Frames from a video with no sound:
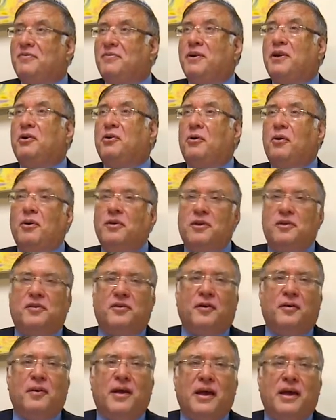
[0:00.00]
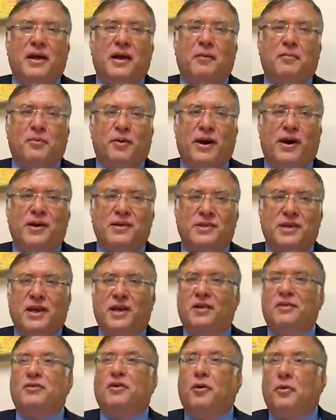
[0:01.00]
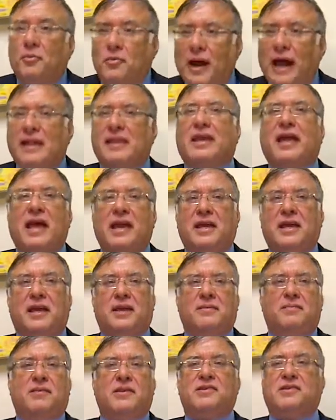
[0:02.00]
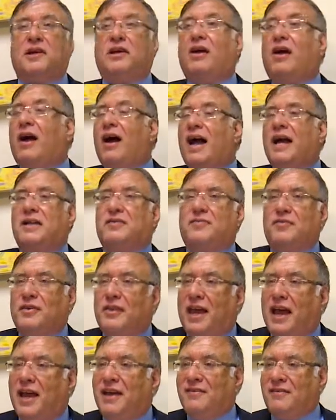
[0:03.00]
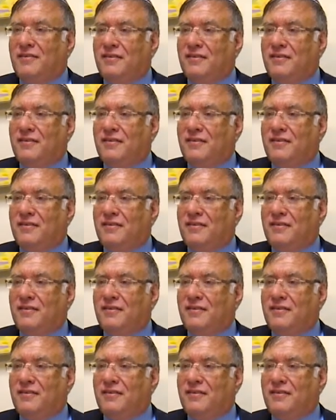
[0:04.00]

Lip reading: We call the Torah in our prayers Torat Chayim. It's a guide for life.